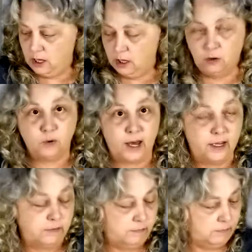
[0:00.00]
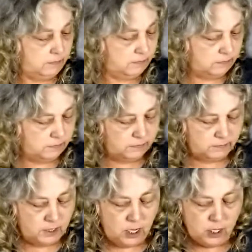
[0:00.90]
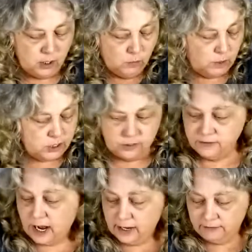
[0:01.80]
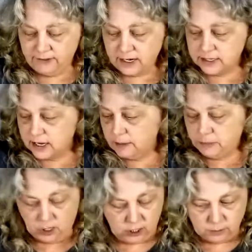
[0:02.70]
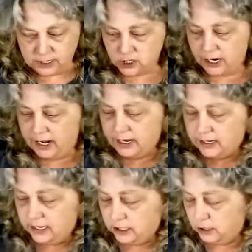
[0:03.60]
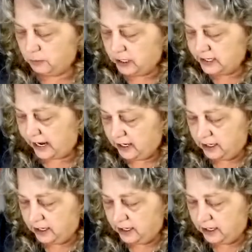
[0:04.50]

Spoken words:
Okay. Once you've got it face up, you're going to reach your hand in and you want to take and,